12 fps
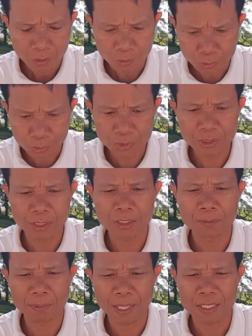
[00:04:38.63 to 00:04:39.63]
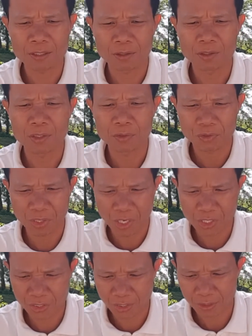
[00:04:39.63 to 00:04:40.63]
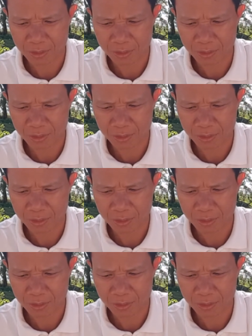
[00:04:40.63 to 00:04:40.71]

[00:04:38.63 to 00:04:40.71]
you use it depends on the situation.